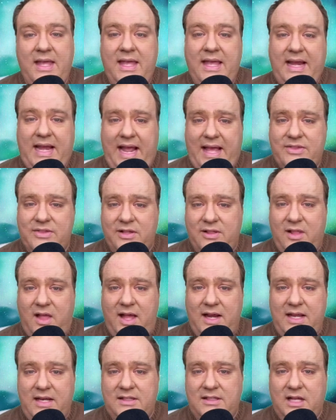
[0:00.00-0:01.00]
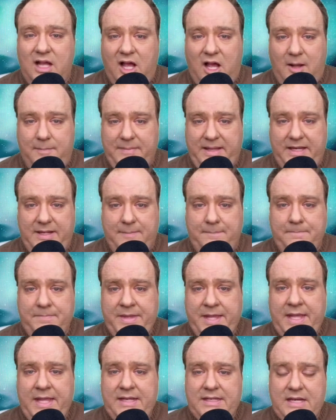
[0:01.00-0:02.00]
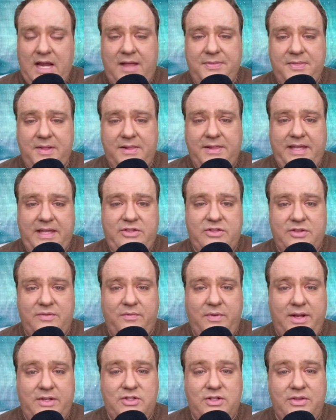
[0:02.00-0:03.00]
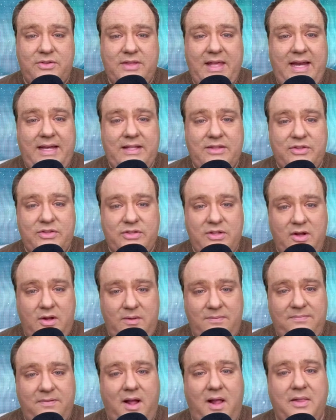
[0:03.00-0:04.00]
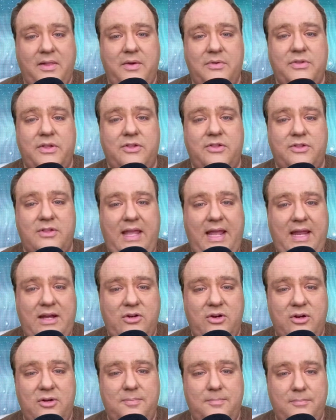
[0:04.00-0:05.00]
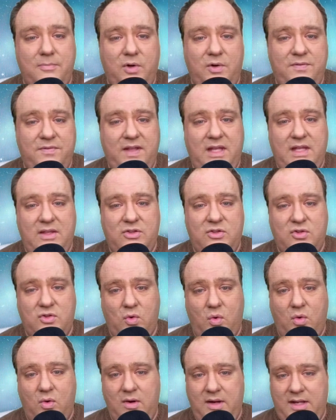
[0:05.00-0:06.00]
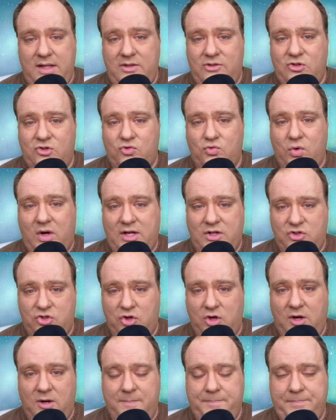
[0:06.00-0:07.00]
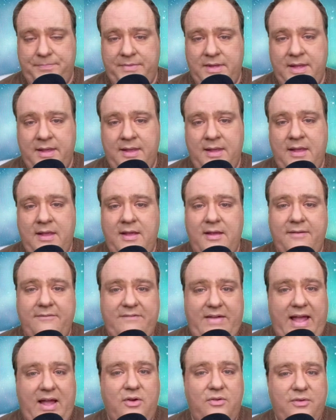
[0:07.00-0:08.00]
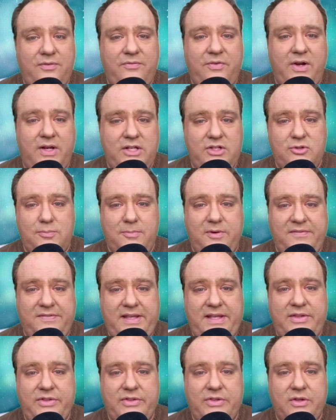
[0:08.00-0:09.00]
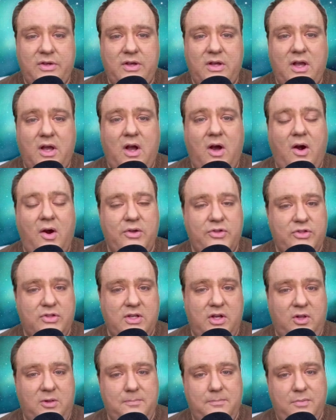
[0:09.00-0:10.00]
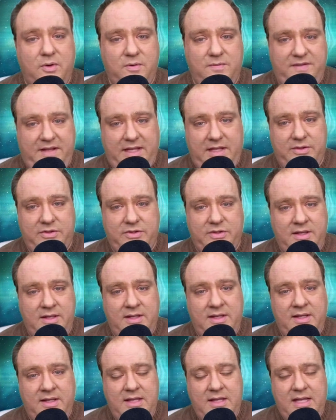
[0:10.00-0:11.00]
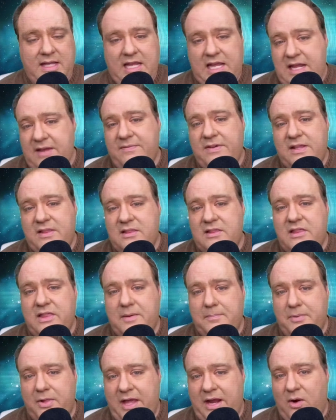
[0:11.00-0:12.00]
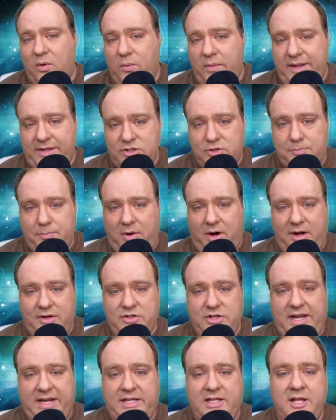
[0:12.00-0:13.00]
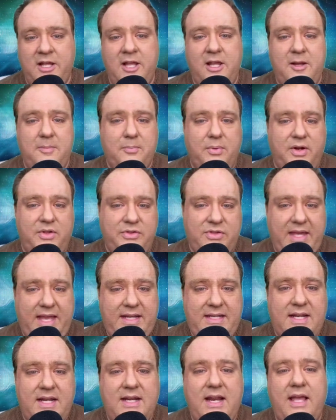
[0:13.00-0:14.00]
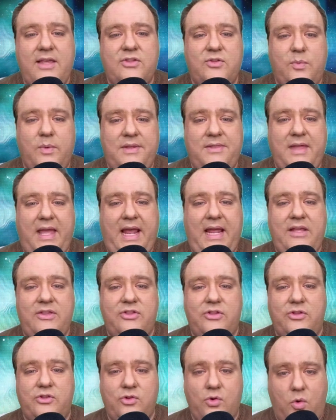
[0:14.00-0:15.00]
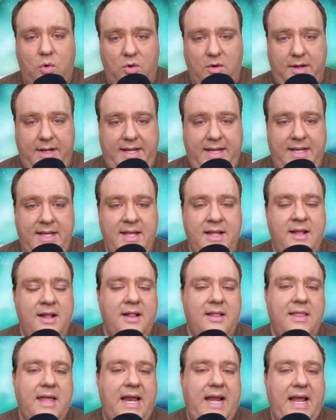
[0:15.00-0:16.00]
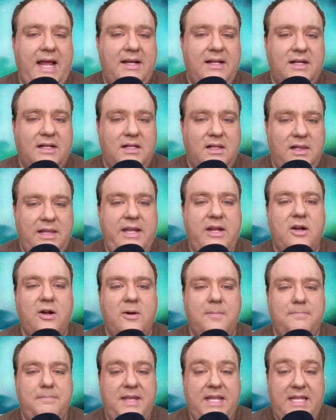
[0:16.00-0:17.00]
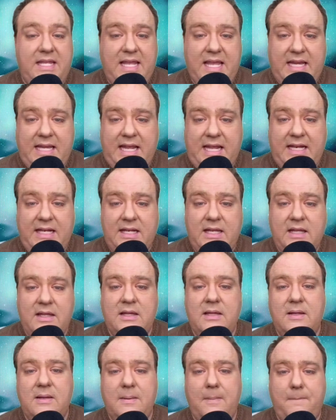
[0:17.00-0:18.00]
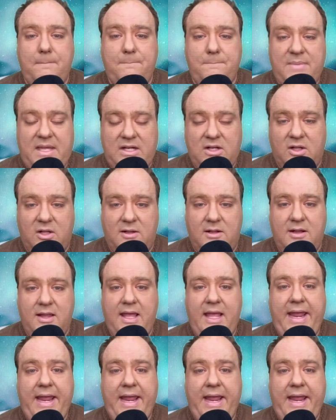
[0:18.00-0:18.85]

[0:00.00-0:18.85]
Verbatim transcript: it has a lot in common, not the least of which is that it still follows a standard movie story structure. Found footage movies are still movies. Even The Blair Witch Project presented us with a story that had a clear beginning, middle,